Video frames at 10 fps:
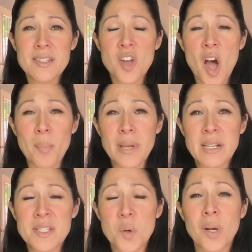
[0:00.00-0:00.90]

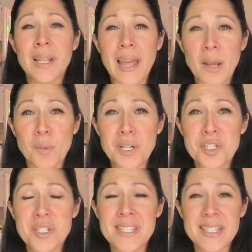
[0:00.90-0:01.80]
topics, or
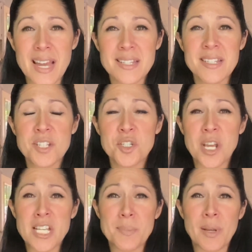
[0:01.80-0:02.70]
language discussed in
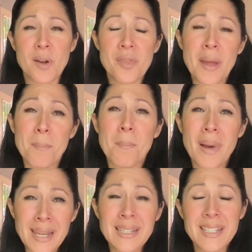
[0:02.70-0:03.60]
Shakespeare that
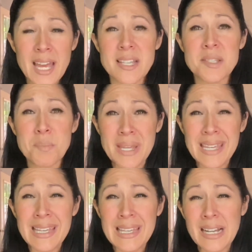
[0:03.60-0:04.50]
might, yes,
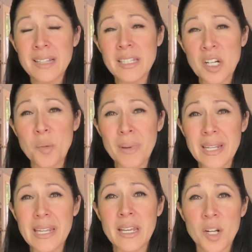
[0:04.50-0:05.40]
be a little
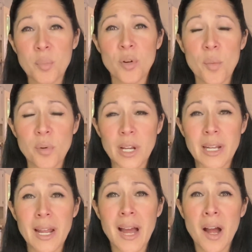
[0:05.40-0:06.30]
bit
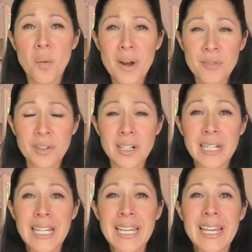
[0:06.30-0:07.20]
inappropriate. However,
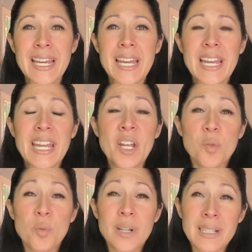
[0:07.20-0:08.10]
it
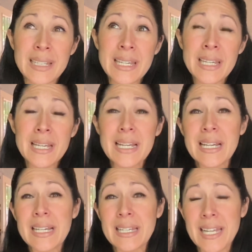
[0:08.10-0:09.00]
really
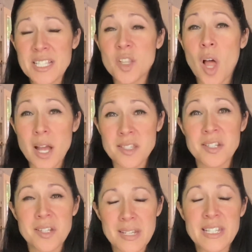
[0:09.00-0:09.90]
gets
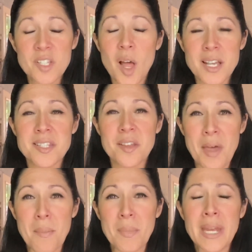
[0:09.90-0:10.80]
lost. It's lost to
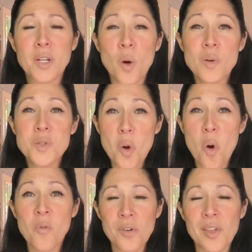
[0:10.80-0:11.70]
them. It goes
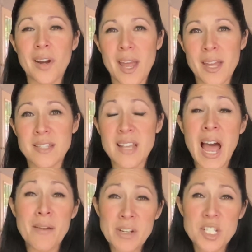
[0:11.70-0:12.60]
over their heads.
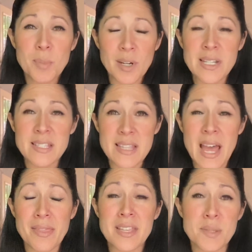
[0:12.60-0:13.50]
I've experienced
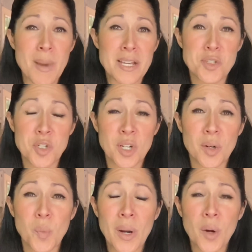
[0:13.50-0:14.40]
that this past
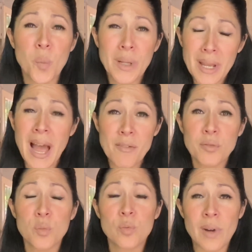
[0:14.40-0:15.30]
year, where we have
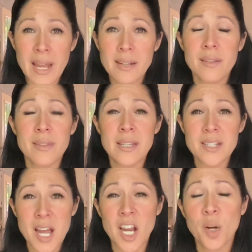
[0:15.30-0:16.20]
read the
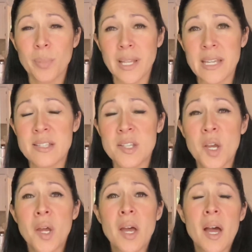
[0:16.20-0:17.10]
entire plays,
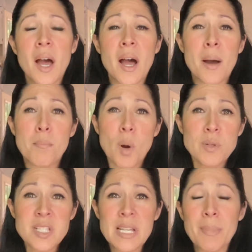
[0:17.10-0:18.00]

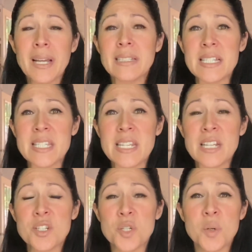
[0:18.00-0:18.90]
mostly by
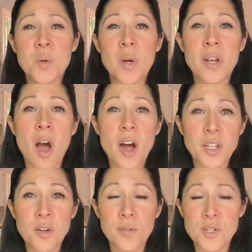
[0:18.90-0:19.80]
listening to an
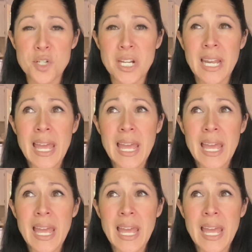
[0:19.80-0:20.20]
audio version.